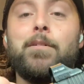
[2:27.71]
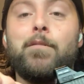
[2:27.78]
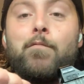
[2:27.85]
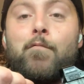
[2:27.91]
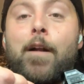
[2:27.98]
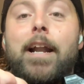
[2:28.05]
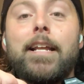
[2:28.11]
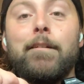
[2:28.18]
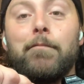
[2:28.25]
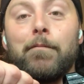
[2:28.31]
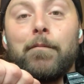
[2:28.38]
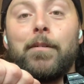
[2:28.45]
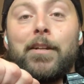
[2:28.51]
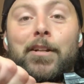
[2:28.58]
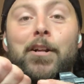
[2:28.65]

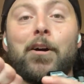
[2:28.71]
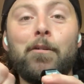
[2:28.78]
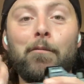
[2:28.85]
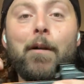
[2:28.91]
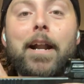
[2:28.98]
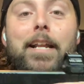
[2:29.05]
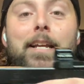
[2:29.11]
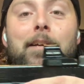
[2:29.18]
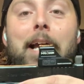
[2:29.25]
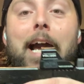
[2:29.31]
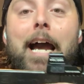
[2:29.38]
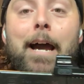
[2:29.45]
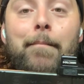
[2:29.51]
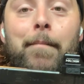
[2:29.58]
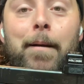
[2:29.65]
ready
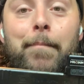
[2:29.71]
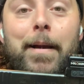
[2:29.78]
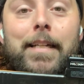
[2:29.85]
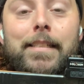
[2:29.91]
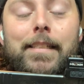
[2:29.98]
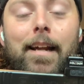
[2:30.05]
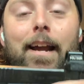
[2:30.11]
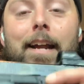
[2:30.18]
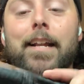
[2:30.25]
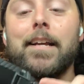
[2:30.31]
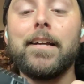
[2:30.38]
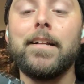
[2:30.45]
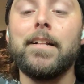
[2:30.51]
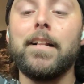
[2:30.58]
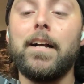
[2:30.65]
at my bedside
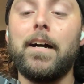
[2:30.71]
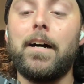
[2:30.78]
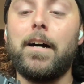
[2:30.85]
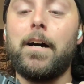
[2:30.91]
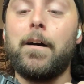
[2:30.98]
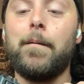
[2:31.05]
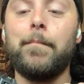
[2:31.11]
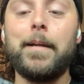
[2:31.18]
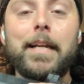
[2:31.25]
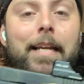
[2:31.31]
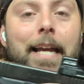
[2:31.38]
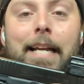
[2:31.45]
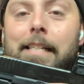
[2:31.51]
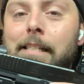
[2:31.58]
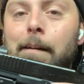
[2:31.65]
in
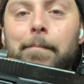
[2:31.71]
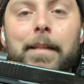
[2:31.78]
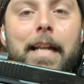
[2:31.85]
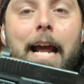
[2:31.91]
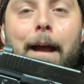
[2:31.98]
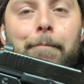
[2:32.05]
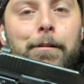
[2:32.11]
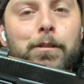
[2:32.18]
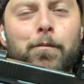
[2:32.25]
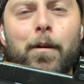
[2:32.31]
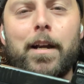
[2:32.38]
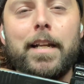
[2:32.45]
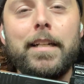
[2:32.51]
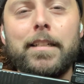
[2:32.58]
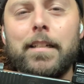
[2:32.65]
case something happens where
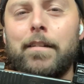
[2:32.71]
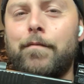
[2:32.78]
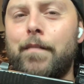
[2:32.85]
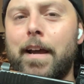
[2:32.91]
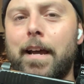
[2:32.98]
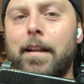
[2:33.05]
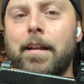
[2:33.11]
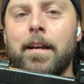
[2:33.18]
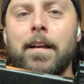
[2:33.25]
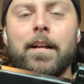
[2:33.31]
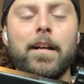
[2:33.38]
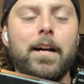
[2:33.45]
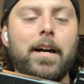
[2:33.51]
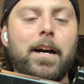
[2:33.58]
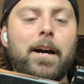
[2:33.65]
I need to defend
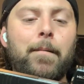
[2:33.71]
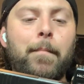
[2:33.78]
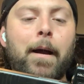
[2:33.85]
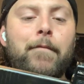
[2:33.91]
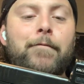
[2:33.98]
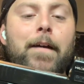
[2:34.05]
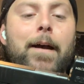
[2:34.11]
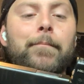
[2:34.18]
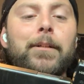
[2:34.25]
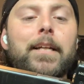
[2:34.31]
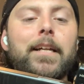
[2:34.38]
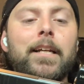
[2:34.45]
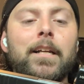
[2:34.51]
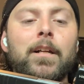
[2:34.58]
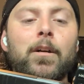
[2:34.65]
my family.
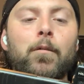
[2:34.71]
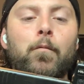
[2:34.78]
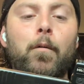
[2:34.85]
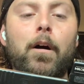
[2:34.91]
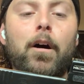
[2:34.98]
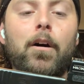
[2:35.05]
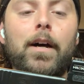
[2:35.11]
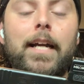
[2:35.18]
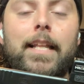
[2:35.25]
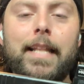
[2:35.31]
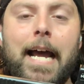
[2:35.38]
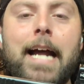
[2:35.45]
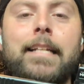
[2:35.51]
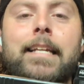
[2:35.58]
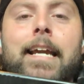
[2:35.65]
Well, in
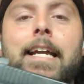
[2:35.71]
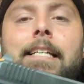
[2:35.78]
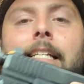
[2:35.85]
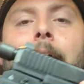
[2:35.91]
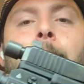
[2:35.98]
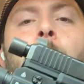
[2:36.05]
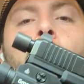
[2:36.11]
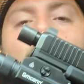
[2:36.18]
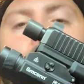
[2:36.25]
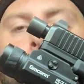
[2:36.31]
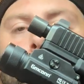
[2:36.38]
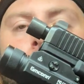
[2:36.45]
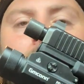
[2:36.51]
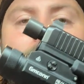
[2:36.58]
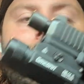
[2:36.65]
that case, I'm
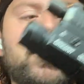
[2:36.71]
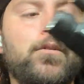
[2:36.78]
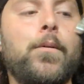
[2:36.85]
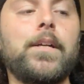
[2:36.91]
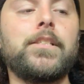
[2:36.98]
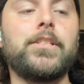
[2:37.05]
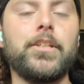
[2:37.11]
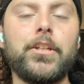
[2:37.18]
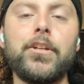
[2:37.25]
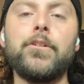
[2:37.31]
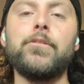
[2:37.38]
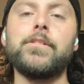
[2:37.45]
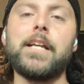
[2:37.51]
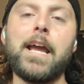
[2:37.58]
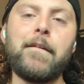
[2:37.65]
only going to
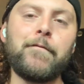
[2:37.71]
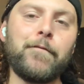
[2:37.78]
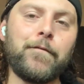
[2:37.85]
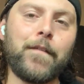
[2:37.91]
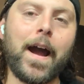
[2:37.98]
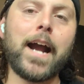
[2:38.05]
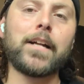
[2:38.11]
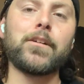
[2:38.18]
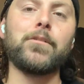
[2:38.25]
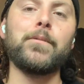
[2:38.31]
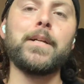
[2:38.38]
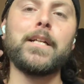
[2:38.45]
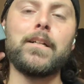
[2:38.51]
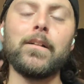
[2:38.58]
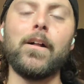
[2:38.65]
use a
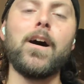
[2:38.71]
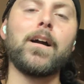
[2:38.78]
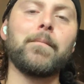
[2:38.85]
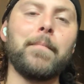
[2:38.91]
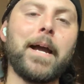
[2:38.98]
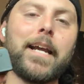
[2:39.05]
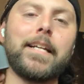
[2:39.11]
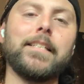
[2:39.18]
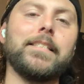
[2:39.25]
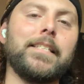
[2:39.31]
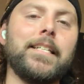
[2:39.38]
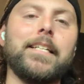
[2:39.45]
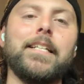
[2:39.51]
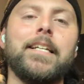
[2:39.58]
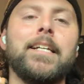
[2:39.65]
factory Glock
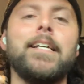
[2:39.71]
magazine.